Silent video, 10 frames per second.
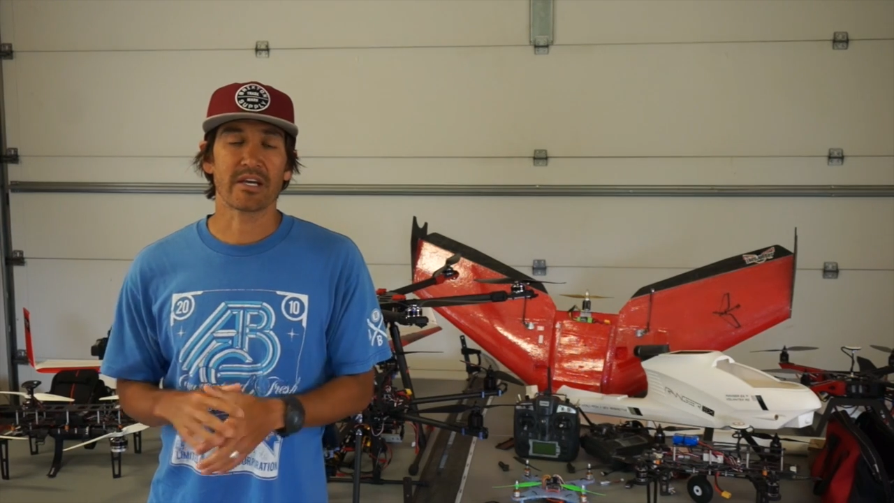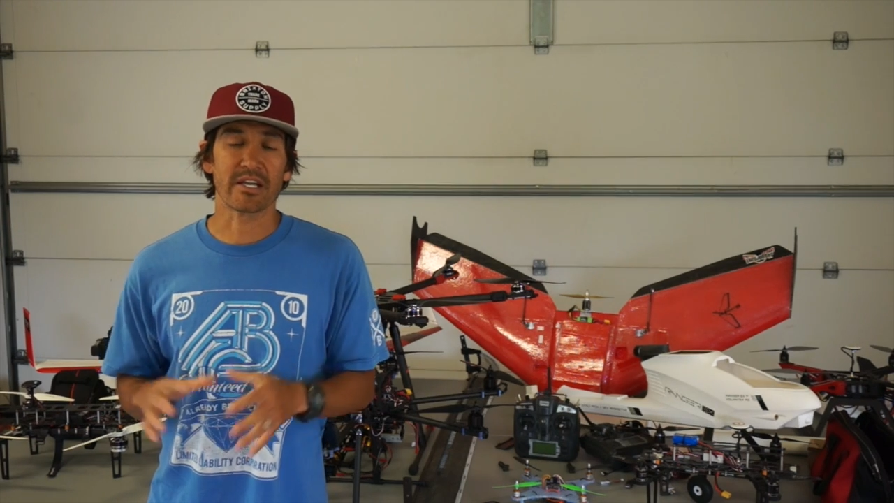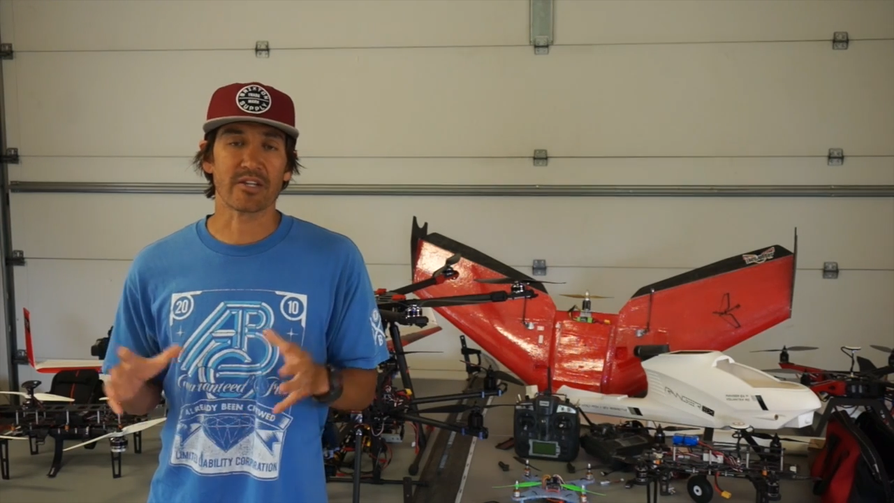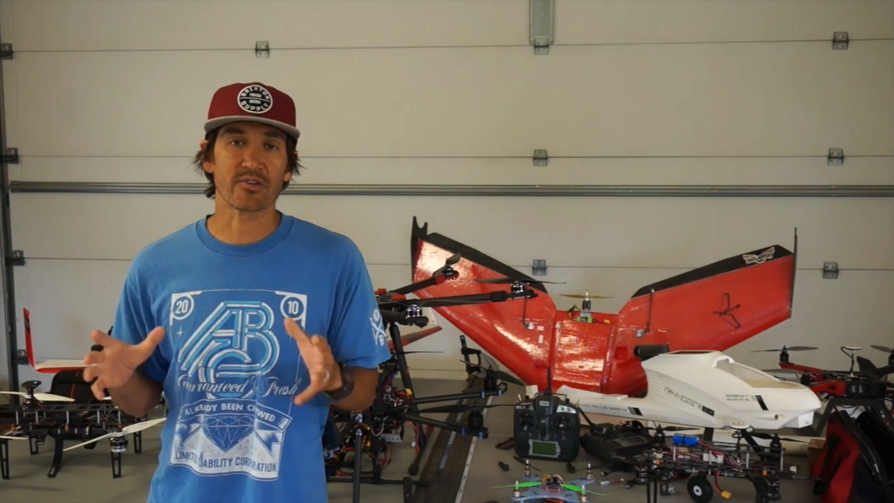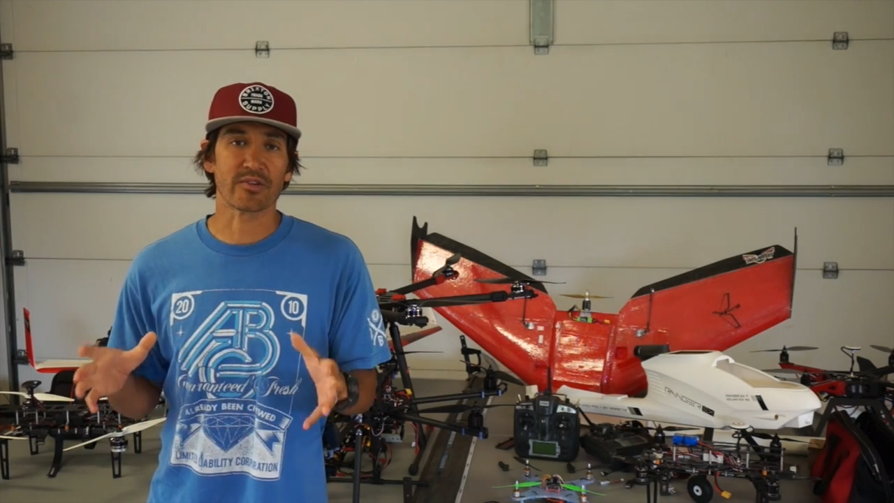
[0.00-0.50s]

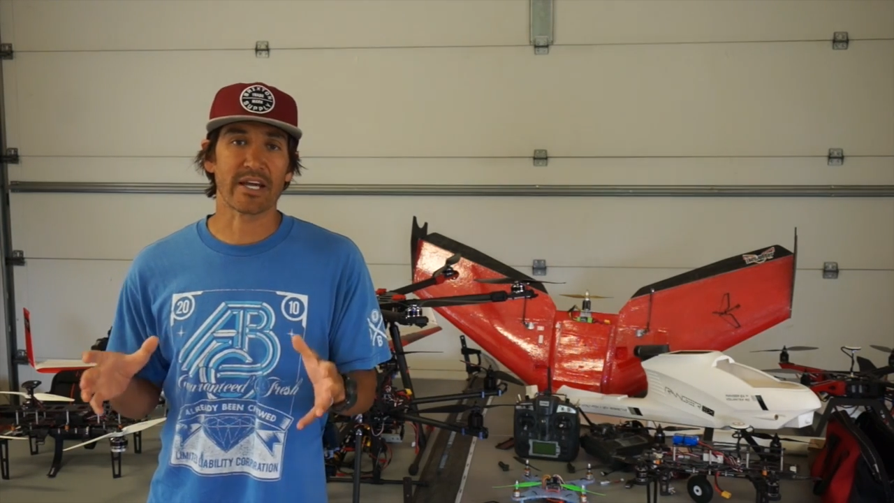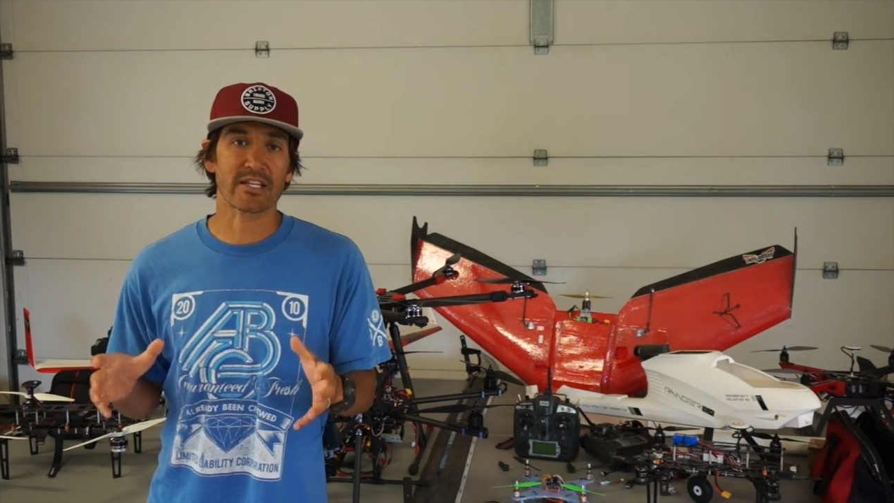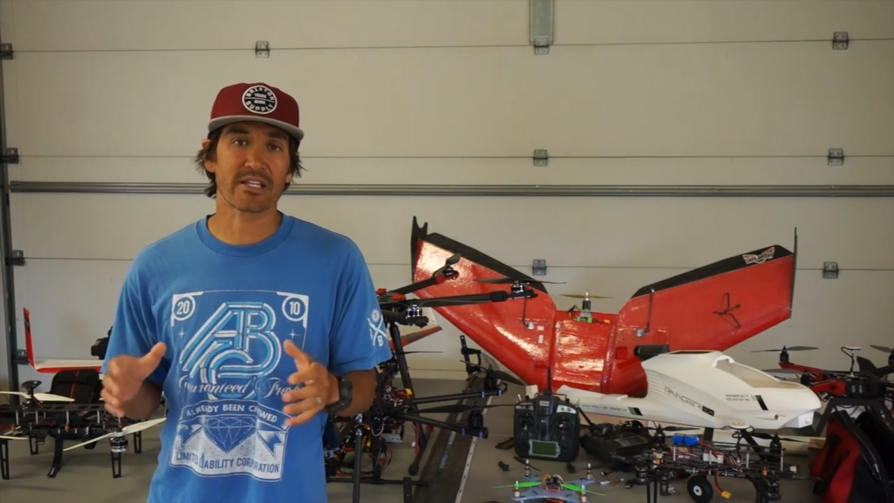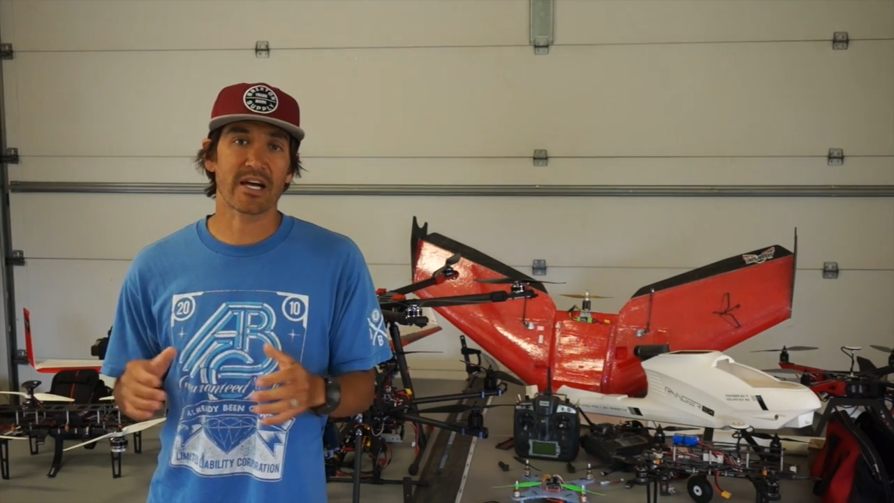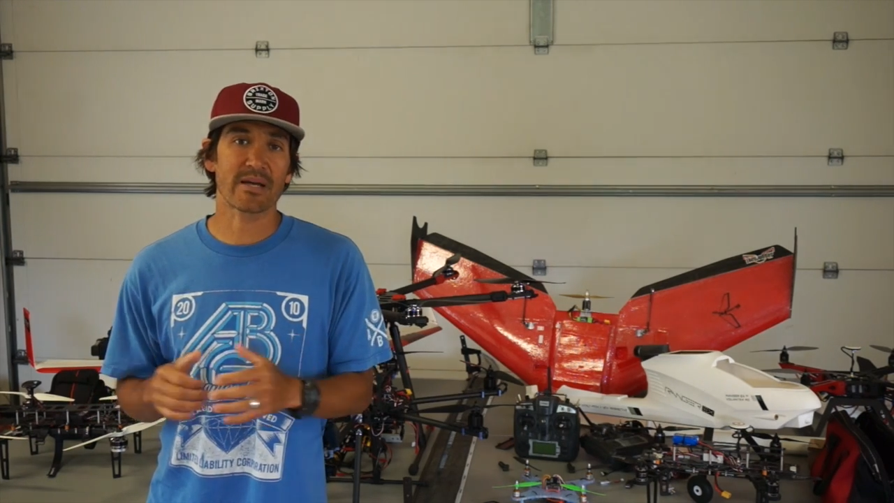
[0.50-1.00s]
And until
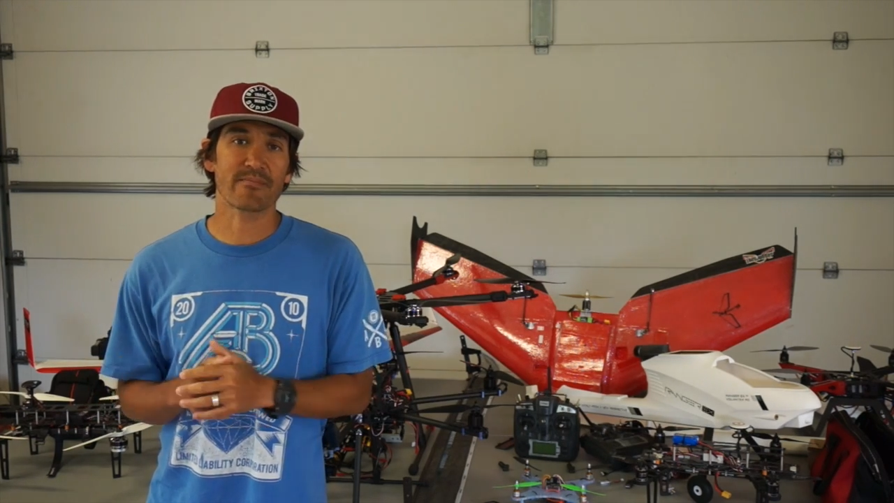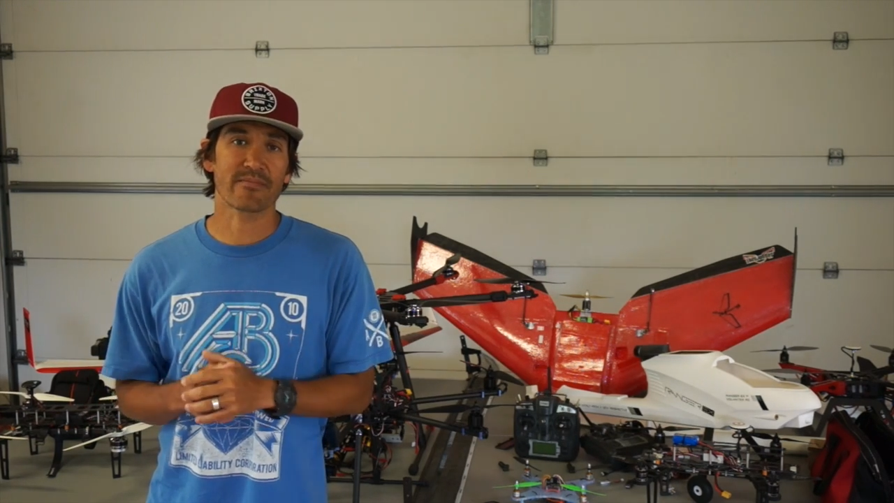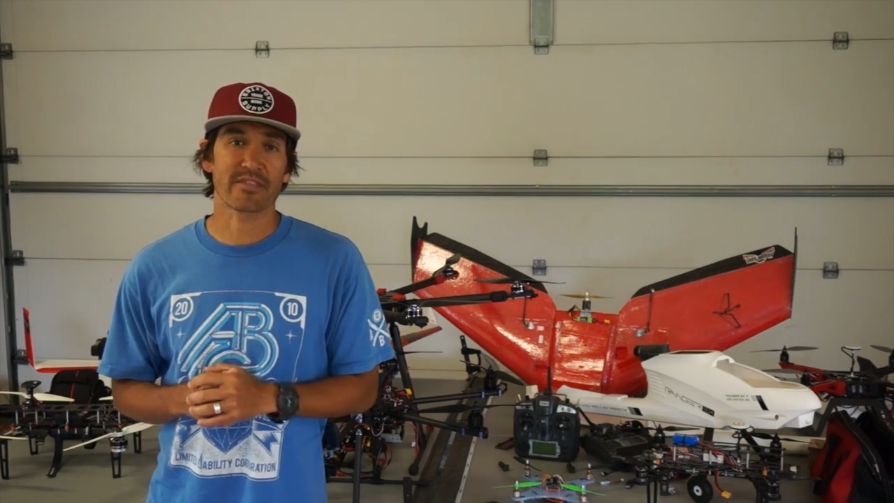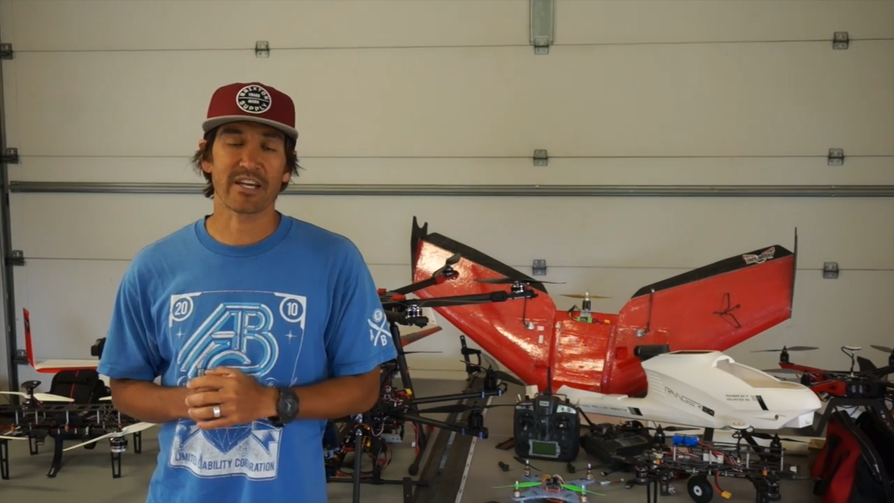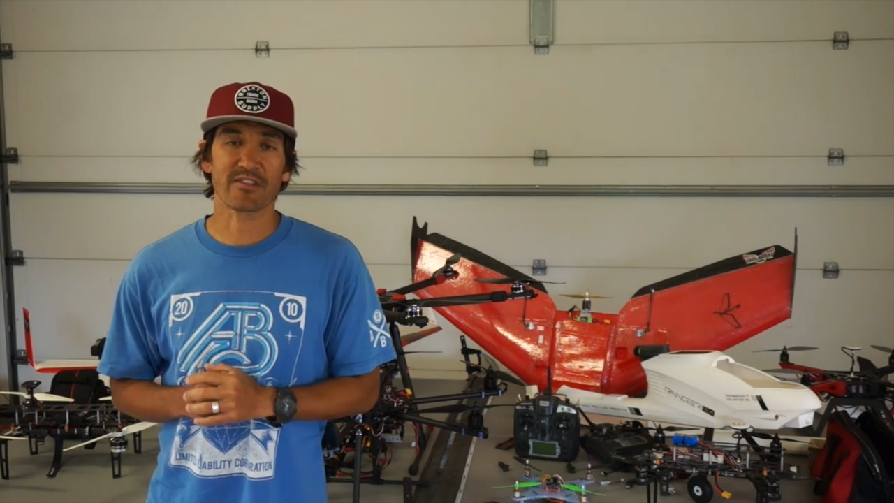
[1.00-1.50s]
next time,
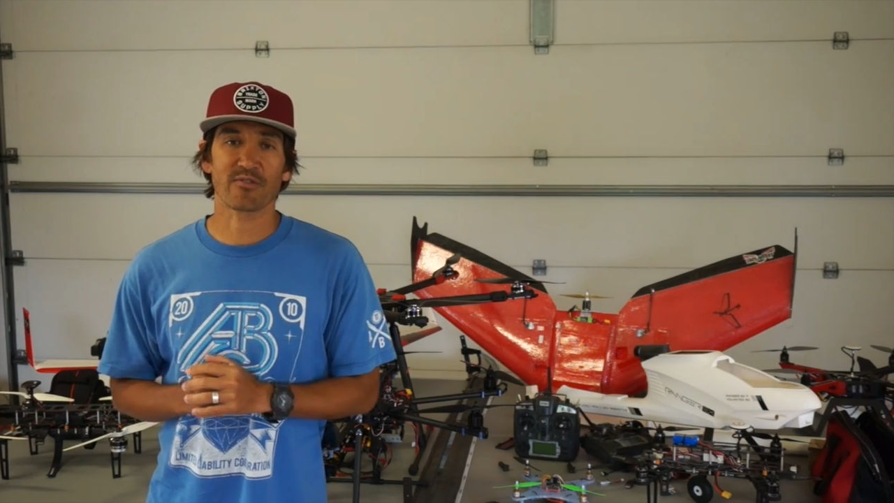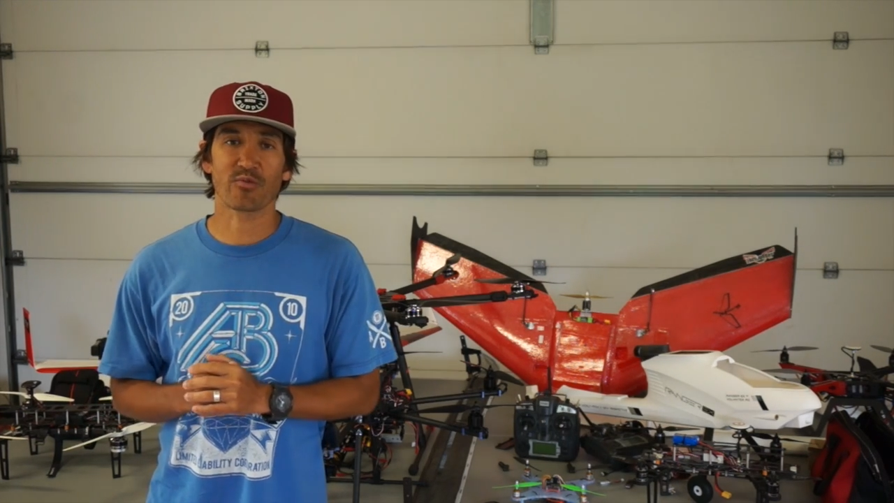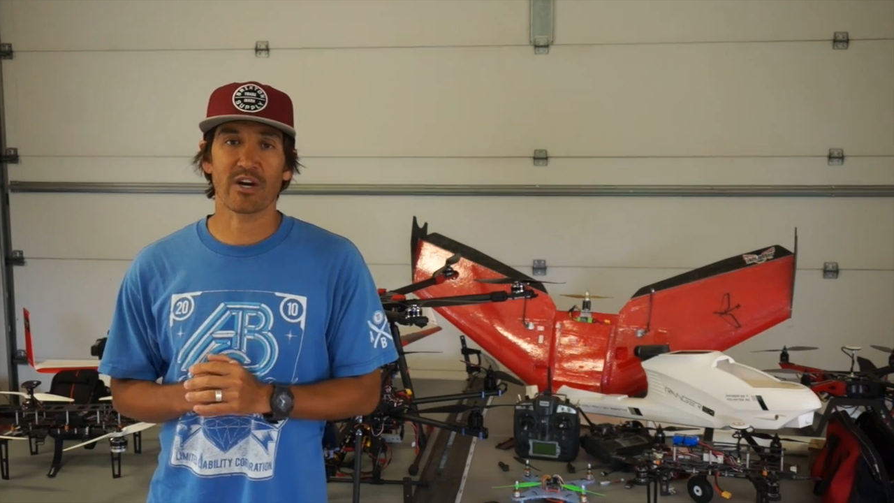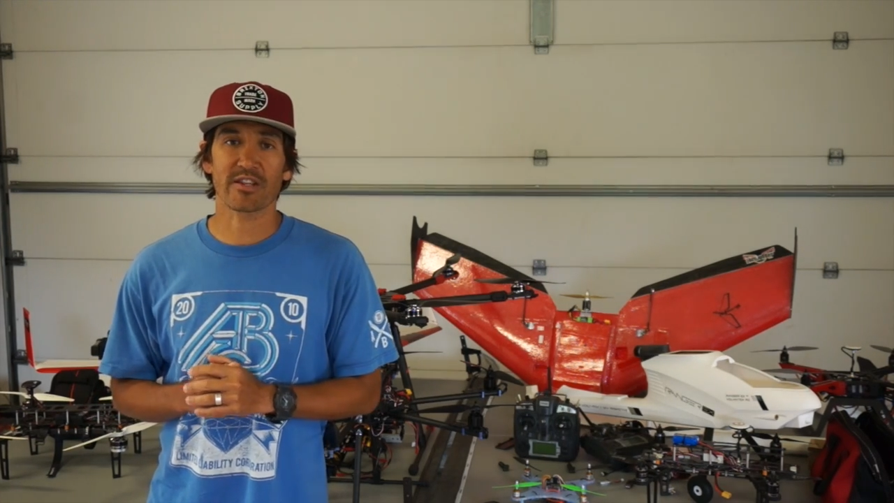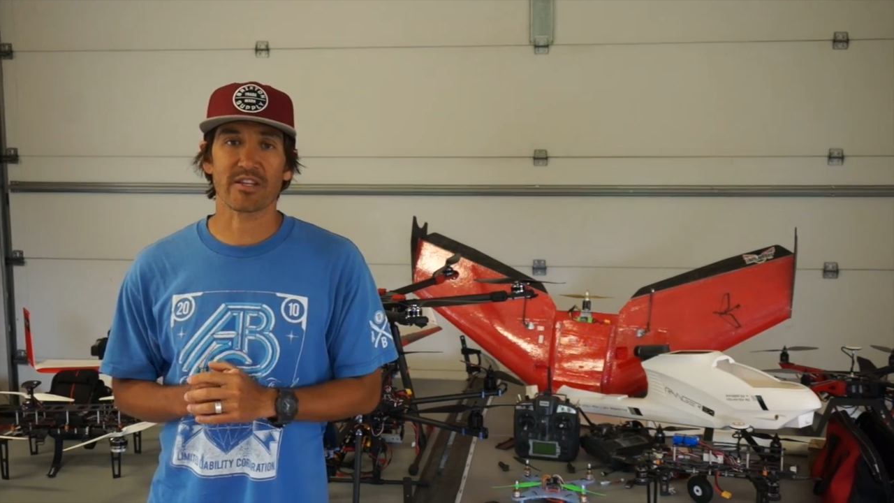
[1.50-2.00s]
thanks for
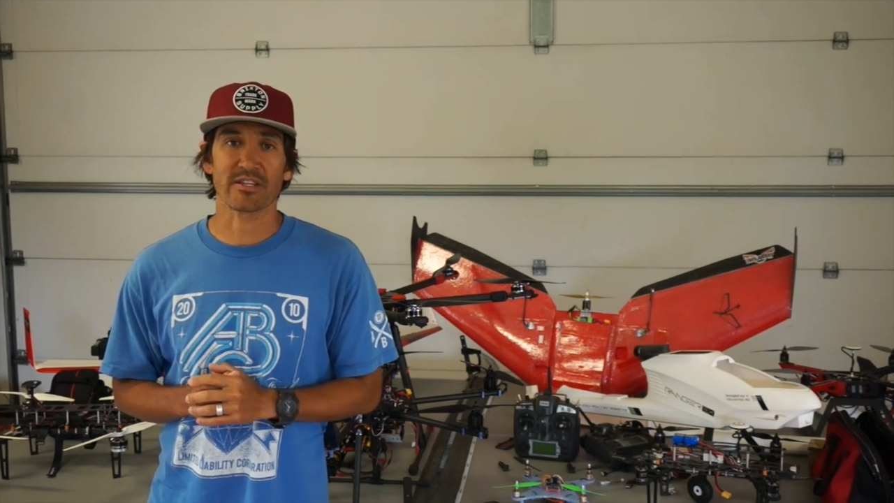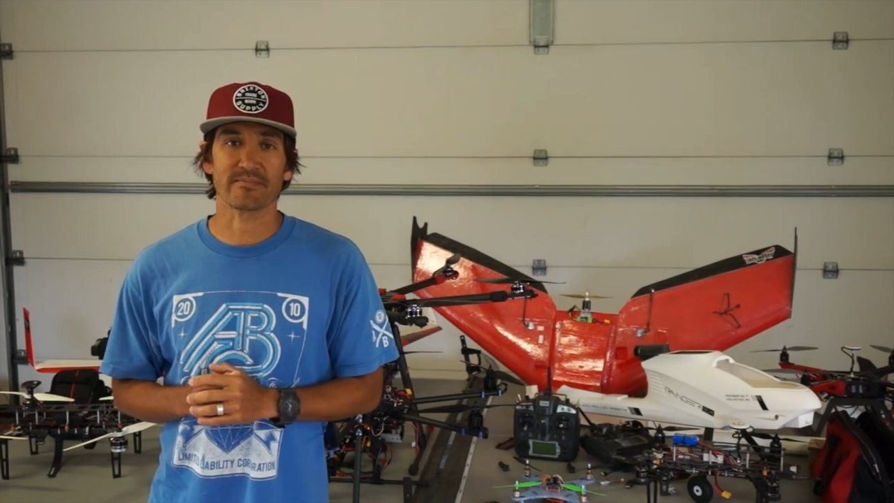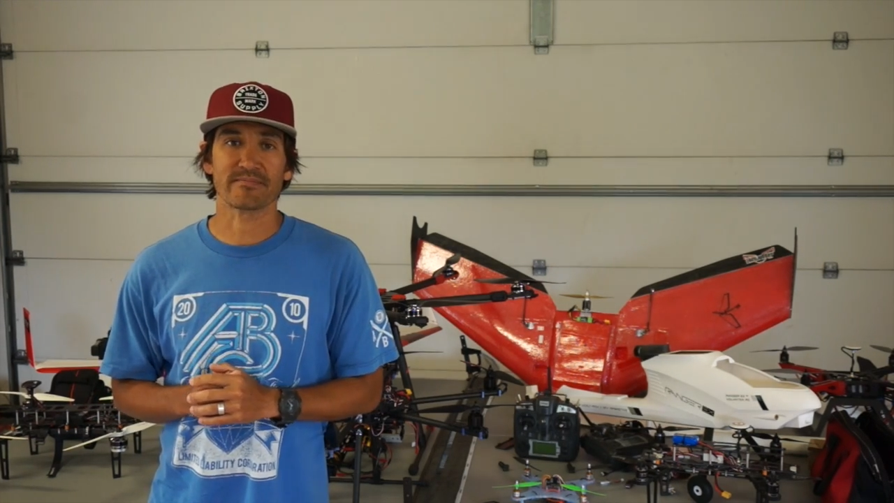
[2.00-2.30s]
watching.